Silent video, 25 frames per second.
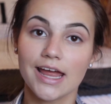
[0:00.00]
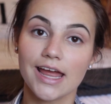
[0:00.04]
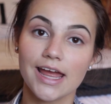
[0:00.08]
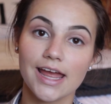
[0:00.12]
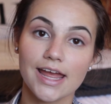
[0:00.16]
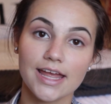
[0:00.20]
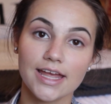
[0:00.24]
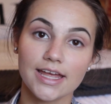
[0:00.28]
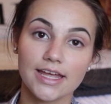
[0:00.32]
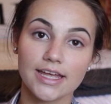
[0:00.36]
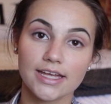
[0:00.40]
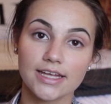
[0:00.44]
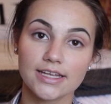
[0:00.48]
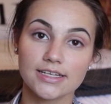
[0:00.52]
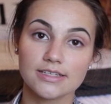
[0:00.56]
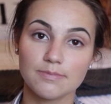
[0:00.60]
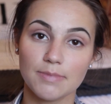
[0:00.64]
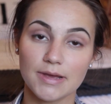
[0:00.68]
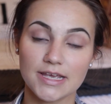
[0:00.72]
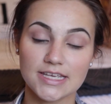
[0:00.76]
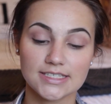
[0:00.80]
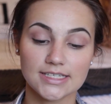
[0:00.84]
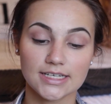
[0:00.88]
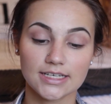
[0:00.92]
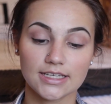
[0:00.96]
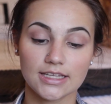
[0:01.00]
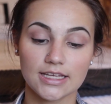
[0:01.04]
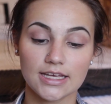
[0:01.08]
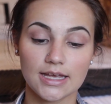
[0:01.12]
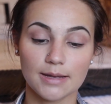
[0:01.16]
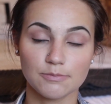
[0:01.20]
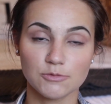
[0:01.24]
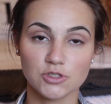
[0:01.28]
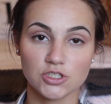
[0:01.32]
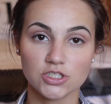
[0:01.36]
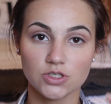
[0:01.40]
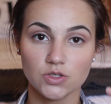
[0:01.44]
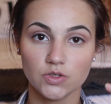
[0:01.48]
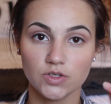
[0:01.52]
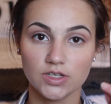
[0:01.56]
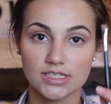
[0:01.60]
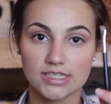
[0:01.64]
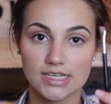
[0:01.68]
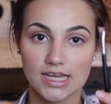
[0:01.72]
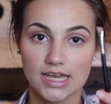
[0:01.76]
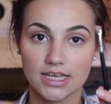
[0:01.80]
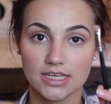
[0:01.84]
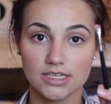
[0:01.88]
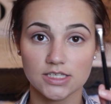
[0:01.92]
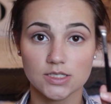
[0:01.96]
And basically I'm just going
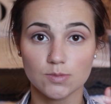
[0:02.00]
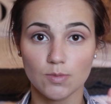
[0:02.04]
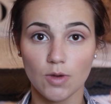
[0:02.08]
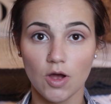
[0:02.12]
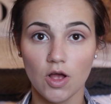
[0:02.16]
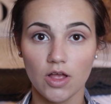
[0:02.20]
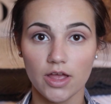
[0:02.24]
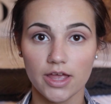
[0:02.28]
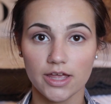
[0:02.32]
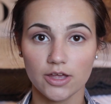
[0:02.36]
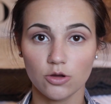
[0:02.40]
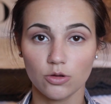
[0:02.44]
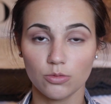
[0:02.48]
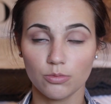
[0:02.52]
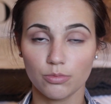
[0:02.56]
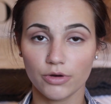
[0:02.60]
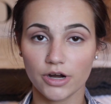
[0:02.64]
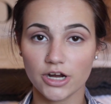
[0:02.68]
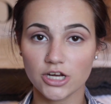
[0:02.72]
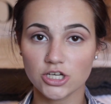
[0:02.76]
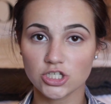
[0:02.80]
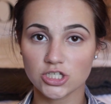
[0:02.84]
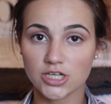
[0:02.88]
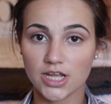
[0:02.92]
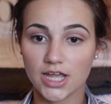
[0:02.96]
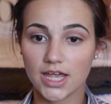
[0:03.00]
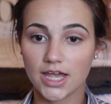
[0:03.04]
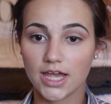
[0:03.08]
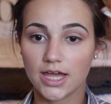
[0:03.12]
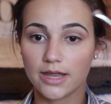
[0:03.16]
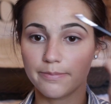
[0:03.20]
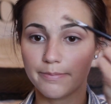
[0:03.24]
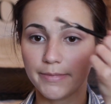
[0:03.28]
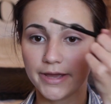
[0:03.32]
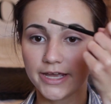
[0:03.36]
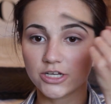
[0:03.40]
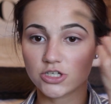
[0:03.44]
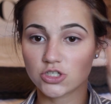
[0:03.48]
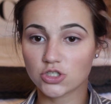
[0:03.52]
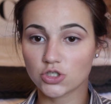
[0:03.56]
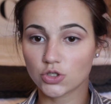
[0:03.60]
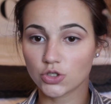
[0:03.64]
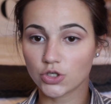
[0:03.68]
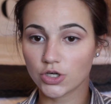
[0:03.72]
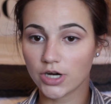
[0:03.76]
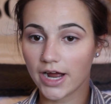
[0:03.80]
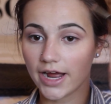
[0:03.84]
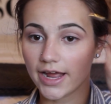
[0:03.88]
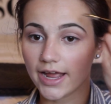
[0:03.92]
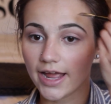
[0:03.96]
to take a small angled brush and make
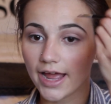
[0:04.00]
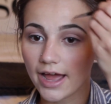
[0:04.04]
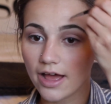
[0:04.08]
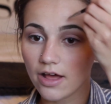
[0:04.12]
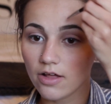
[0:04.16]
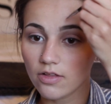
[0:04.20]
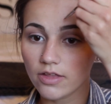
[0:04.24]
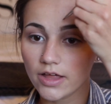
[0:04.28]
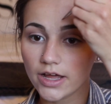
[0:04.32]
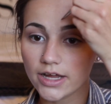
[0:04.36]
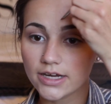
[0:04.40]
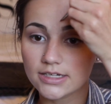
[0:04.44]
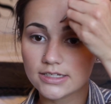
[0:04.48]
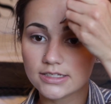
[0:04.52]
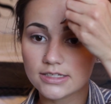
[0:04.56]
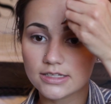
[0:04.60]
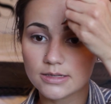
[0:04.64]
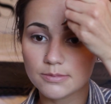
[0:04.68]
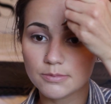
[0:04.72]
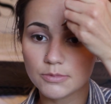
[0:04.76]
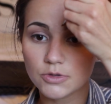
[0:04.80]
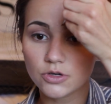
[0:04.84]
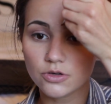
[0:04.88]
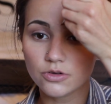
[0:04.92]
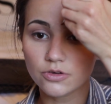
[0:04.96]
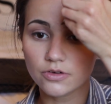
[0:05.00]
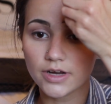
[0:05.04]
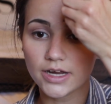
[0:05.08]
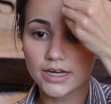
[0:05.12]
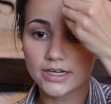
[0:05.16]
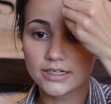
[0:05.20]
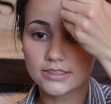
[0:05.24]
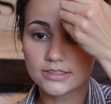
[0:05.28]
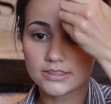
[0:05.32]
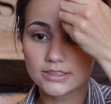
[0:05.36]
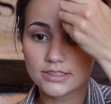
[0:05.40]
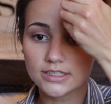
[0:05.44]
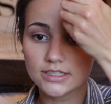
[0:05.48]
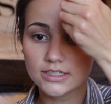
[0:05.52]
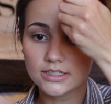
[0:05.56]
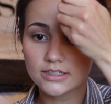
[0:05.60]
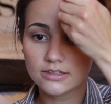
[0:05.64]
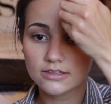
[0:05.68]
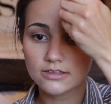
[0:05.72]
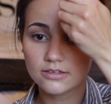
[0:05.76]
sure I outlined them correctly.